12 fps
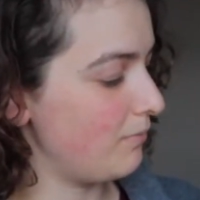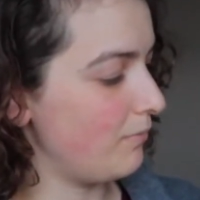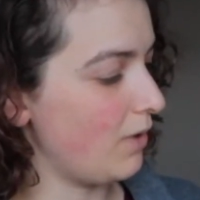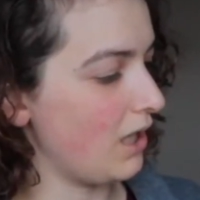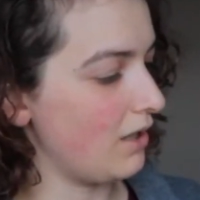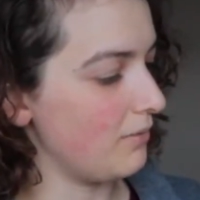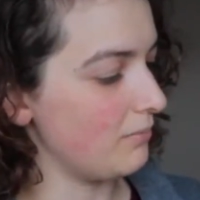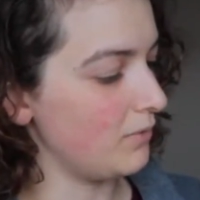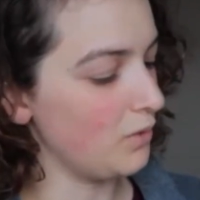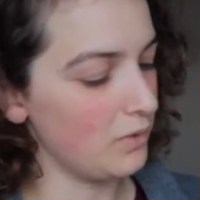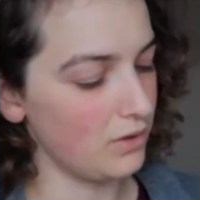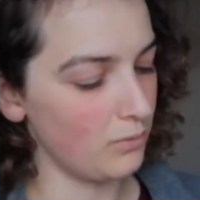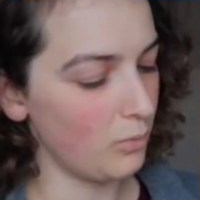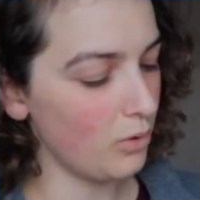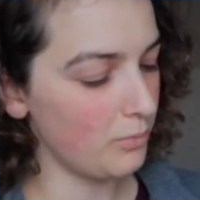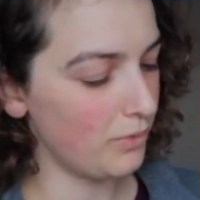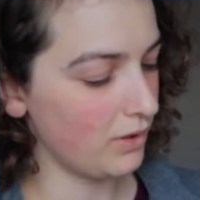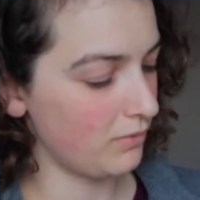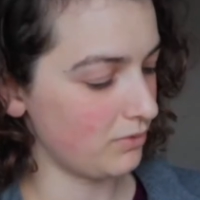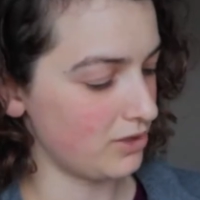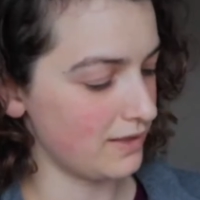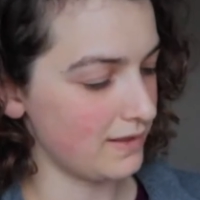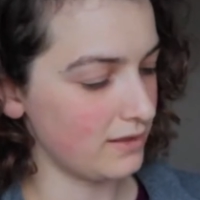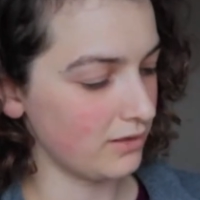Louis L'Amour book, which
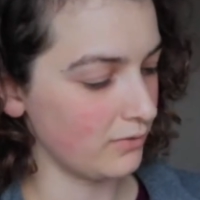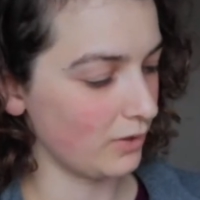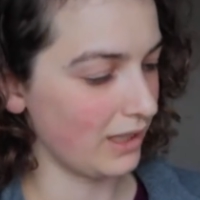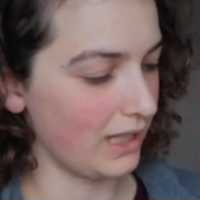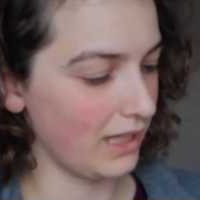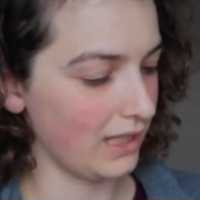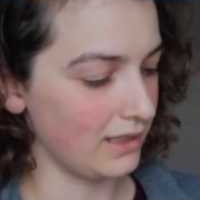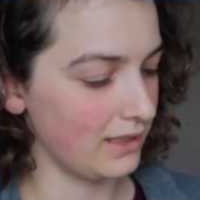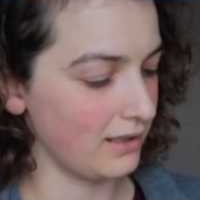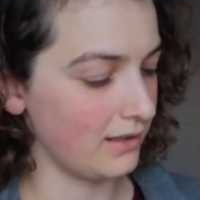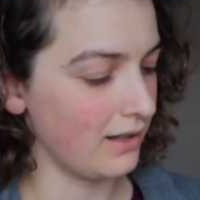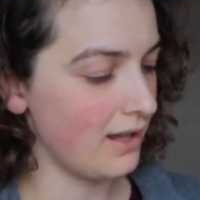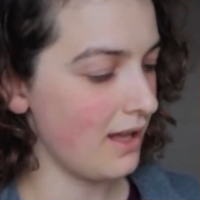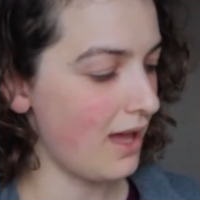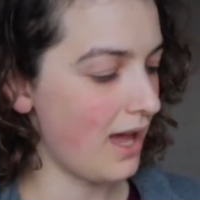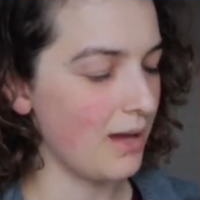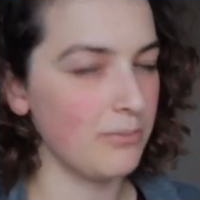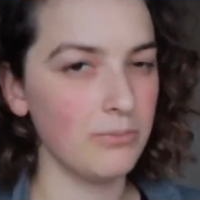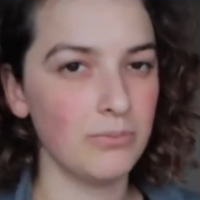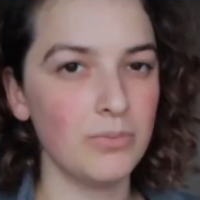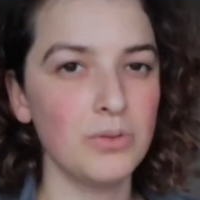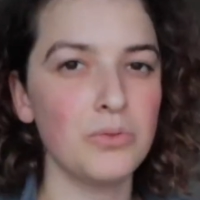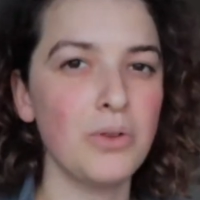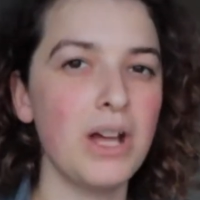is Silver Canyon. I'm
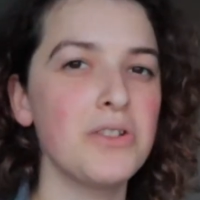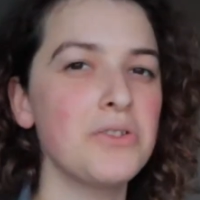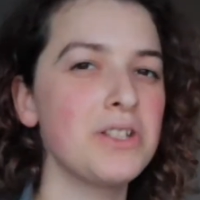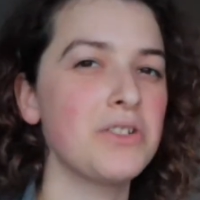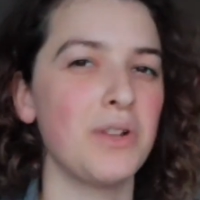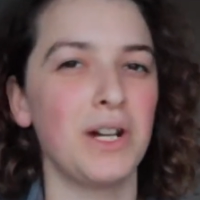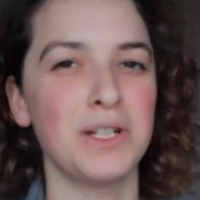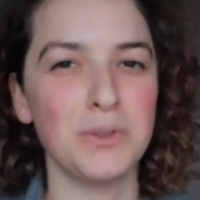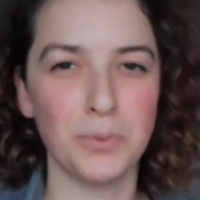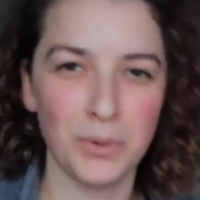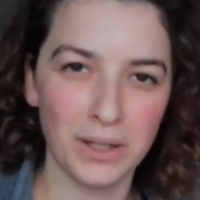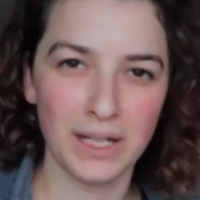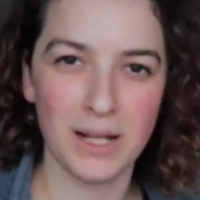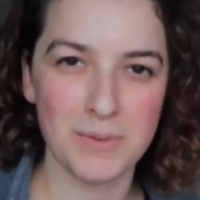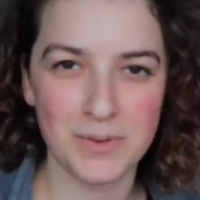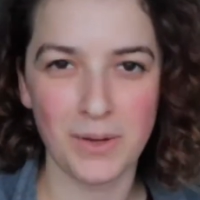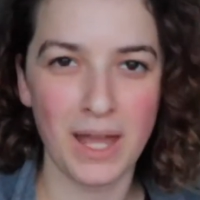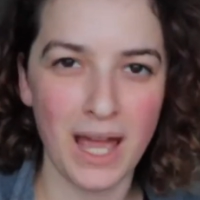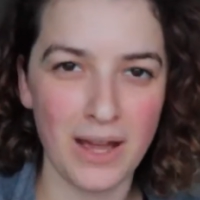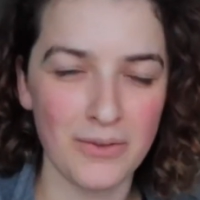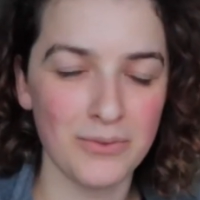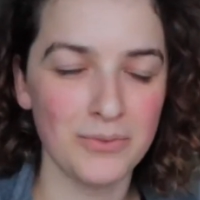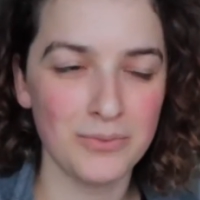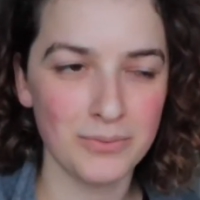gradually trying to work it out so I have